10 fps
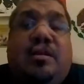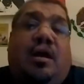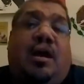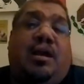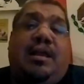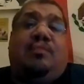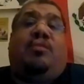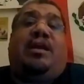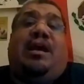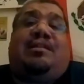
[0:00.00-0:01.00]
again,
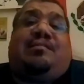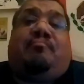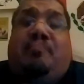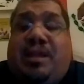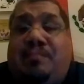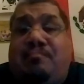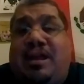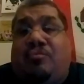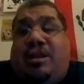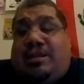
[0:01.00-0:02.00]
we had this big
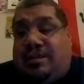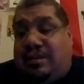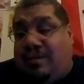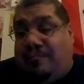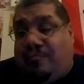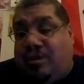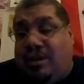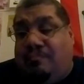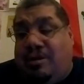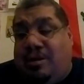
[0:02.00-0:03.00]
migration of African
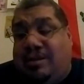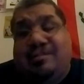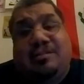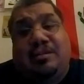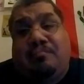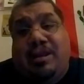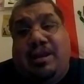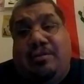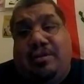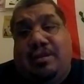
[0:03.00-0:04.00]
Americans to the Bay
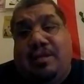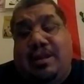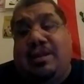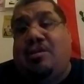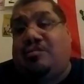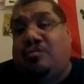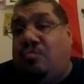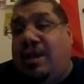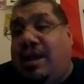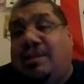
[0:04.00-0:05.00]
Area, and we've
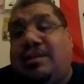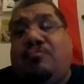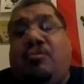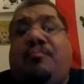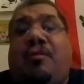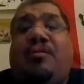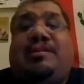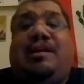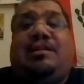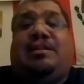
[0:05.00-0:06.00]
always
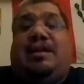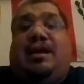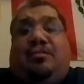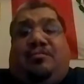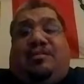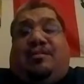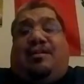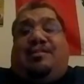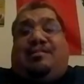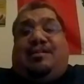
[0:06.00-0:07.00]
had Chicanos and
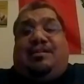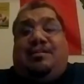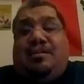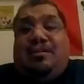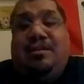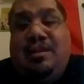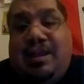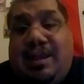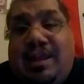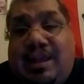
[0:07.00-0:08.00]
Raza
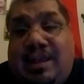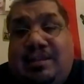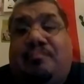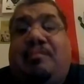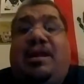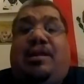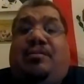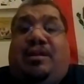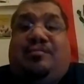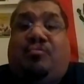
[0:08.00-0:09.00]
in the Bay
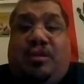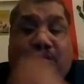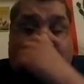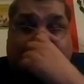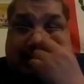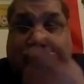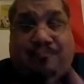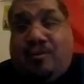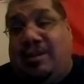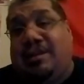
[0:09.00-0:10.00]
Area as well. Let's not
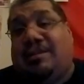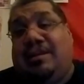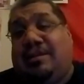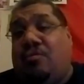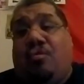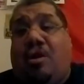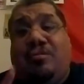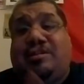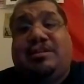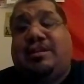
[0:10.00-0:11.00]
forget that there were
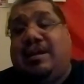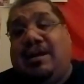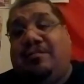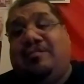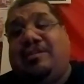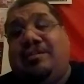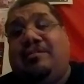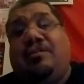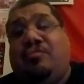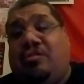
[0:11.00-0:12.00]
always Chicanos here,
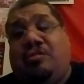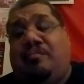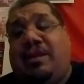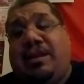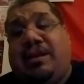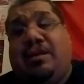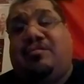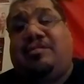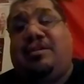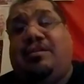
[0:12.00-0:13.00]
there was always
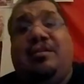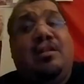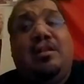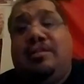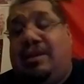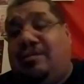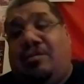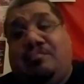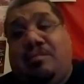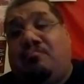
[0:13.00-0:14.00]
Mexicanos here, there's
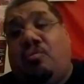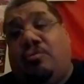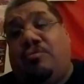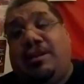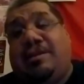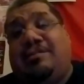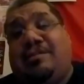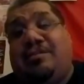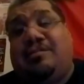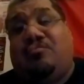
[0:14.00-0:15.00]
always been Puerto Ricans
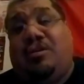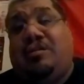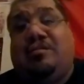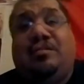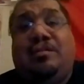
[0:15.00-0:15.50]
here as well.